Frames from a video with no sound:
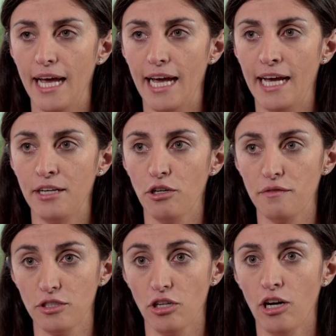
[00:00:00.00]
and
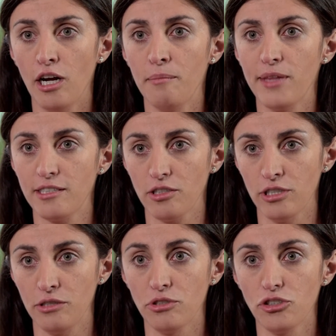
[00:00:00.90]
over time they
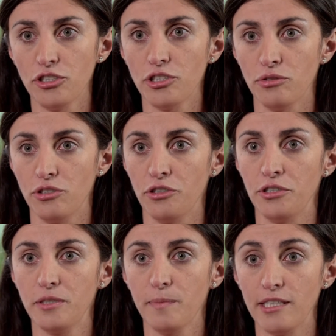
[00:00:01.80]
slowly reduce your
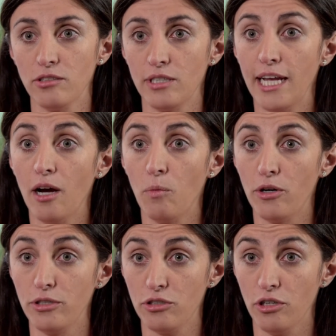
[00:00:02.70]
dose based on how
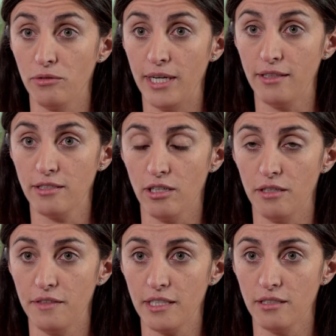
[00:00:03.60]
well you tolerate the side
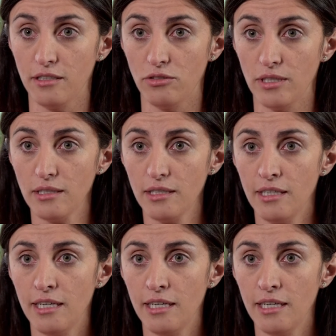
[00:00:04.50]
effects of the drug.